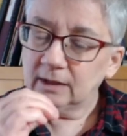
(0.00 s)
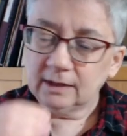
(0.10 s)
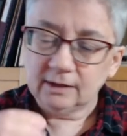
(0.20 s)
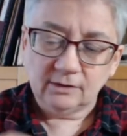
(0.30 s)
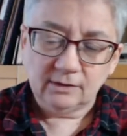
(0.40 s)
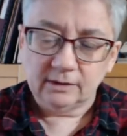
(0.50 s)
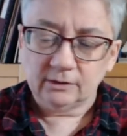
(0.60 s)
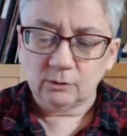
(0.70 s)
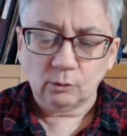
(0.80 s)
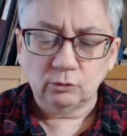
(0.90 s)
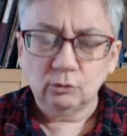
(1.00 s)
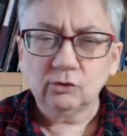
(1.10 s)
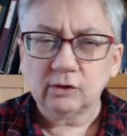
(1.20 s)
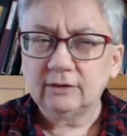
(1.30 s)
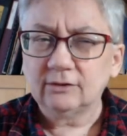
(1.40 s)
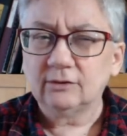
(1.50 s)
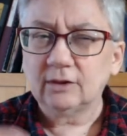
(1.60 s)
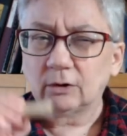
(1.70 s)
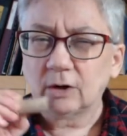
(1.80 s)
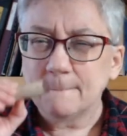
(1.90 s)
There are no two slices that
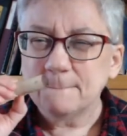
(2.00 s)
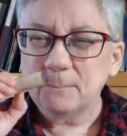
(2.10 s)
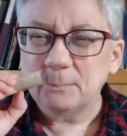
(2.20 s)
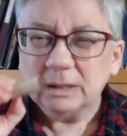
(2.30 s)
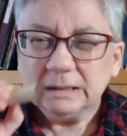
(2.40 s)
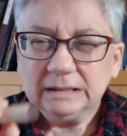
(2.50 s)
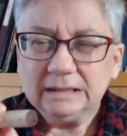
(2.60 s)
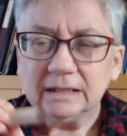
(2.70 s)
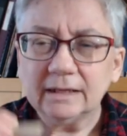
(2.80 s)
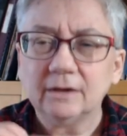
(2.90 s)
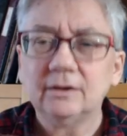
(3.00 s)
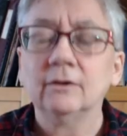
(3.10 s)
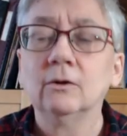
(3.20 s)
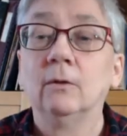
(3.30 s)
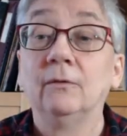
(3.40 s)
are completely identical.